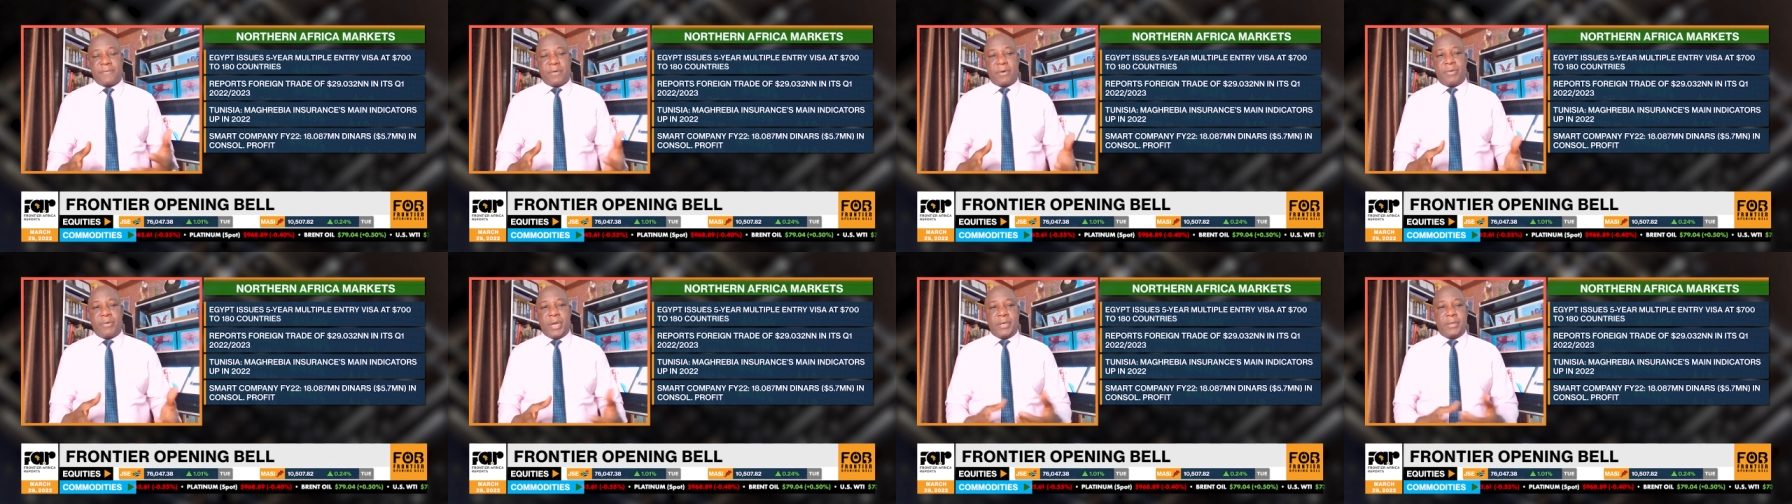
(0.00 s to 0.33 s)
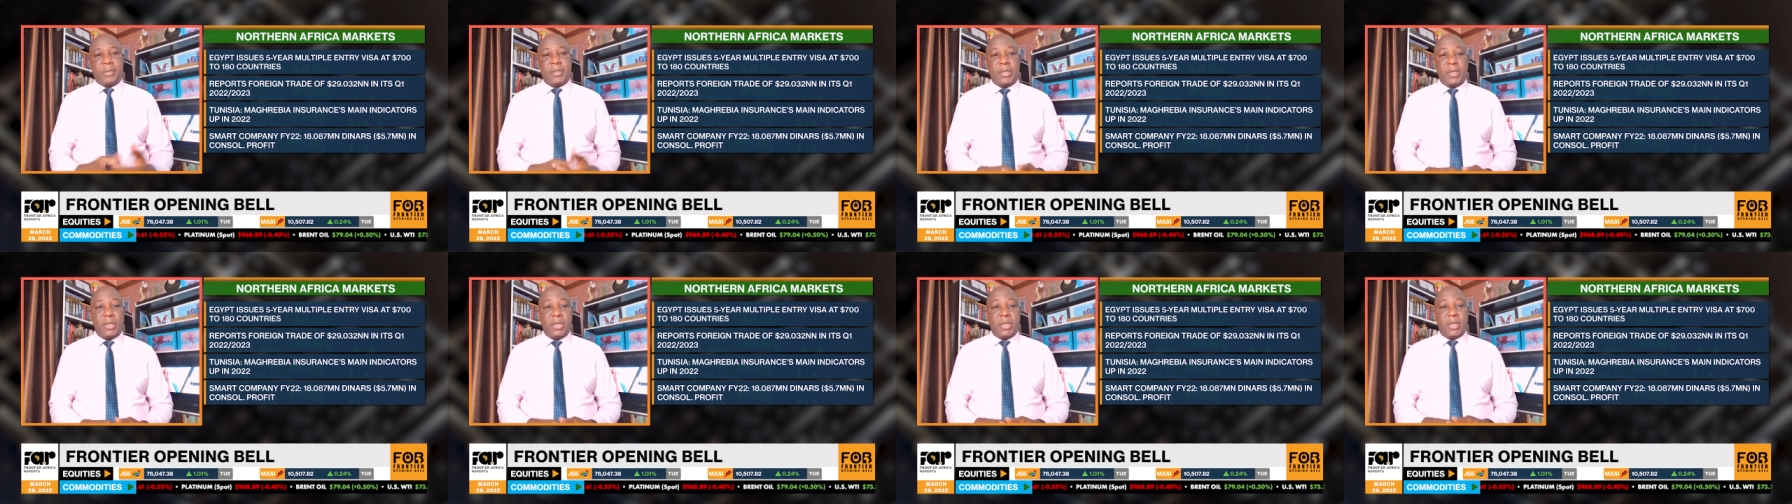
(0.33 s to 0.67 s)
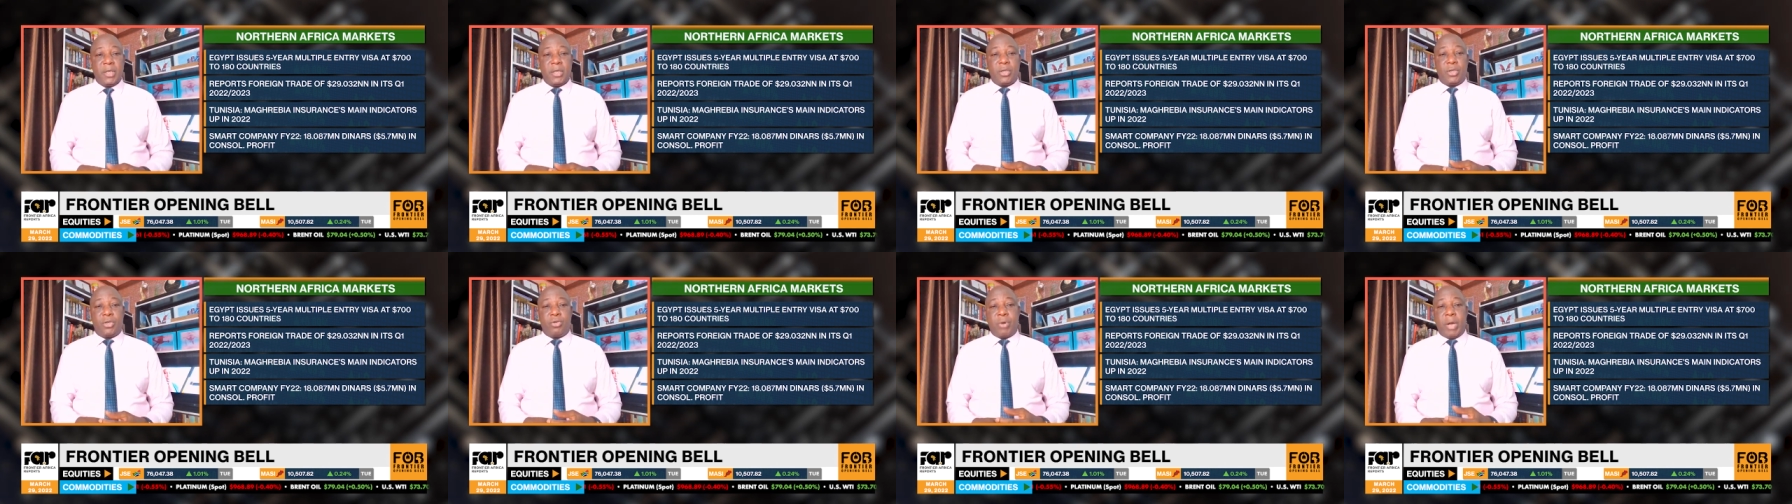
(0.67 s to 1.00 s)
foreign
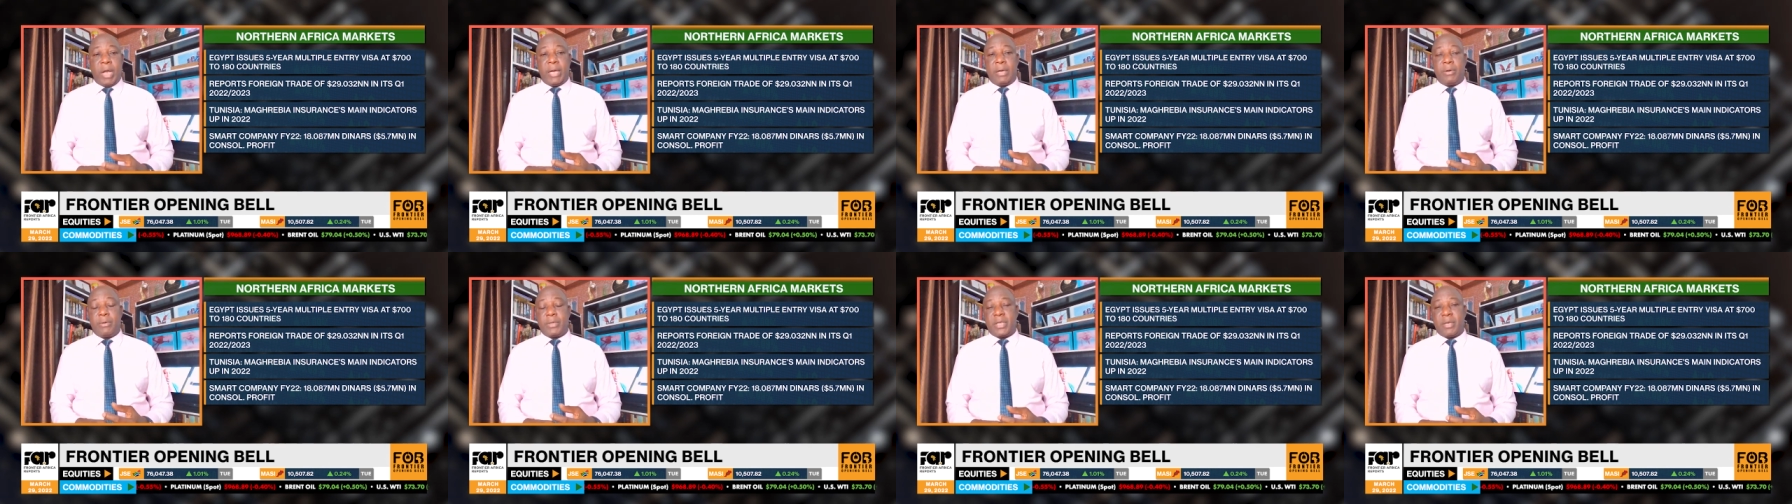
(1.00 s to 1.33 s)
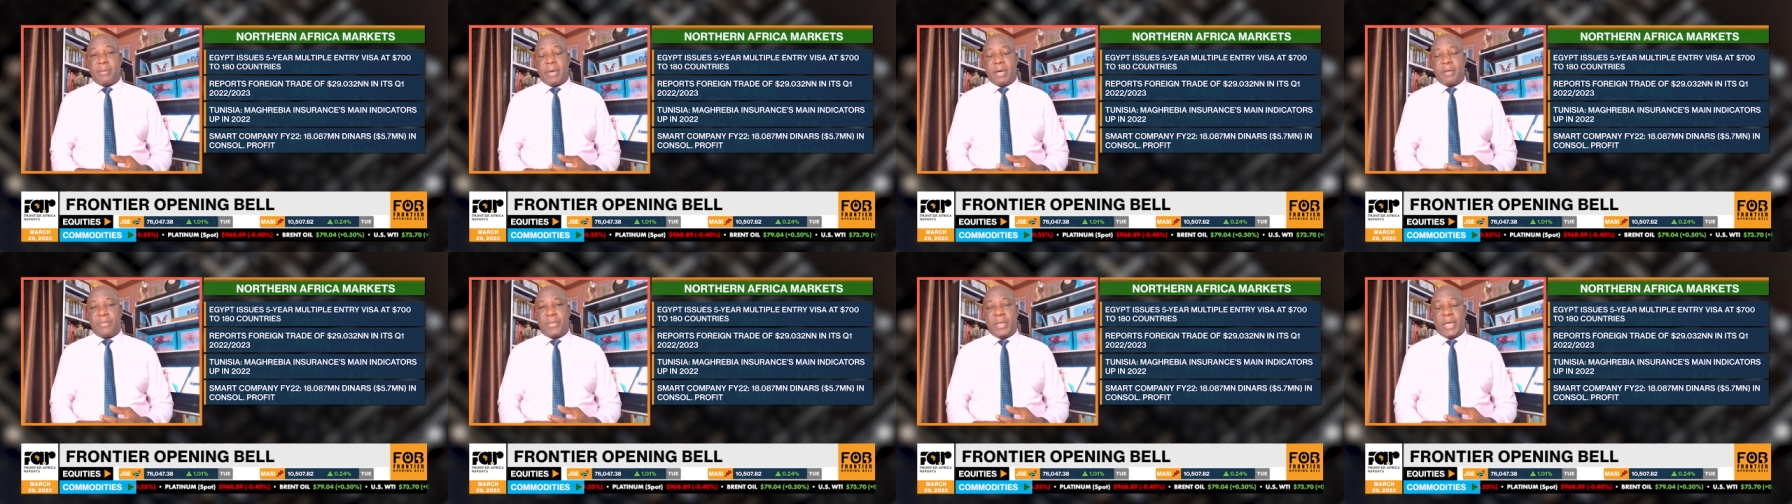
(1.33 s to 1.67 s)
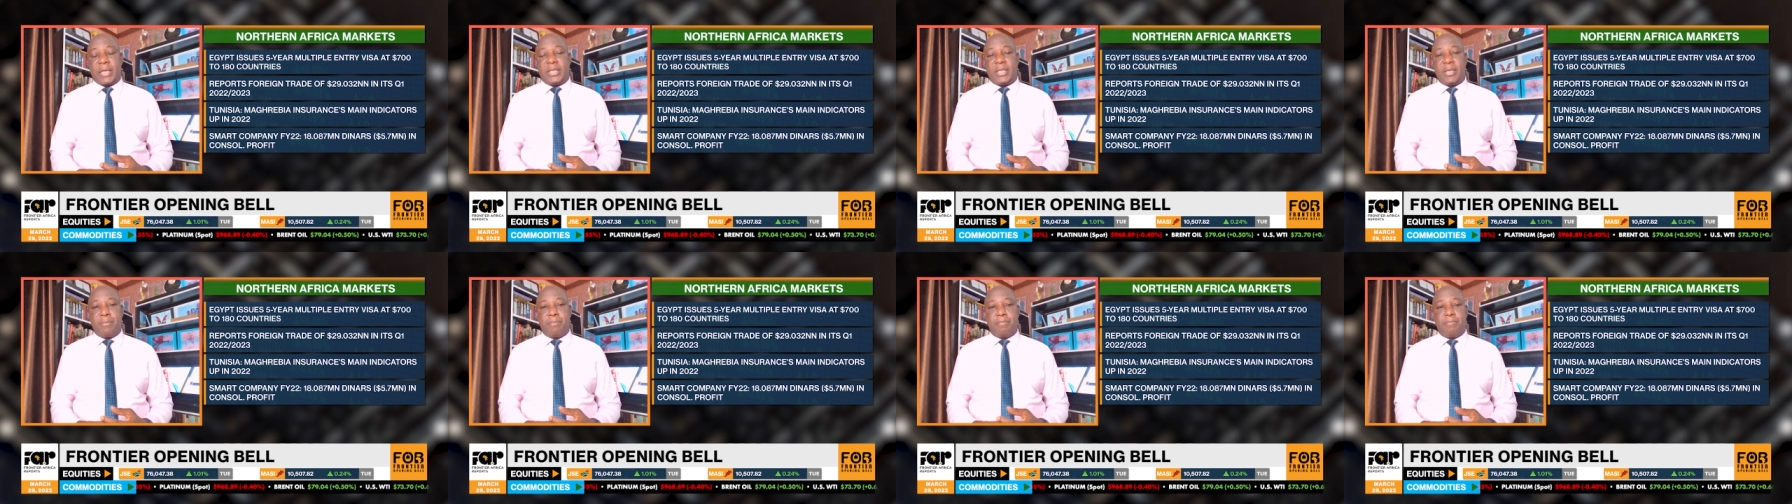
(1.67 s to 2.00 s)
trade was about
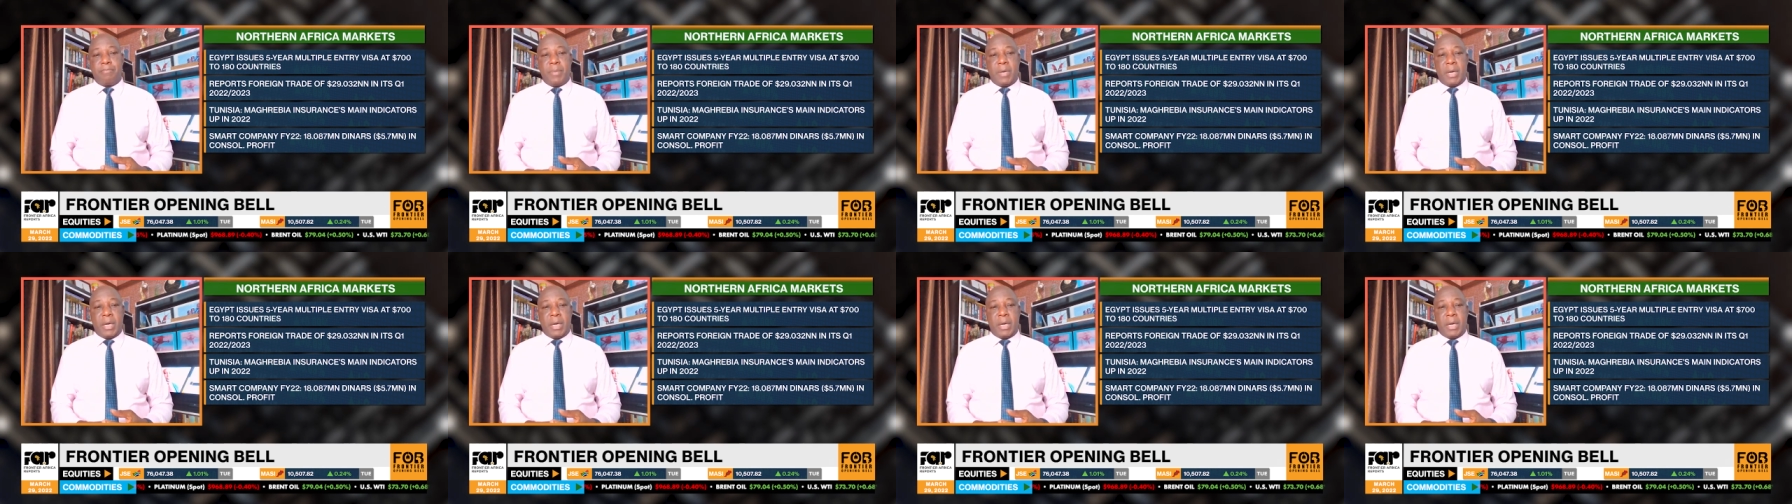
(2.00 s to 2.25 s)
$30